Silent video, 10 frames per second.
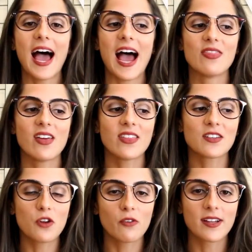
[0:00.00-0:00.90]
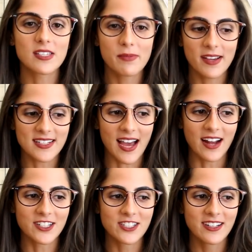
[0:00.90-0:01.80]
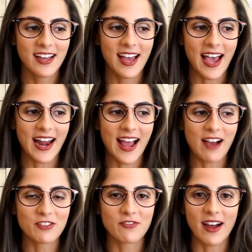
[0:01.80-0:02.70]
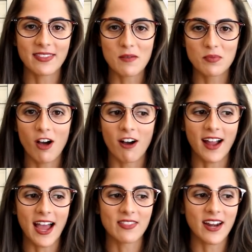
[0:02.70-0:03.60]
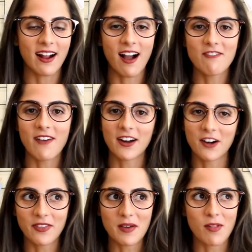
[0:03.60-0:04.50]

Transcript: and then there's no recipe attached and I have to find their blog and then I can't find it on their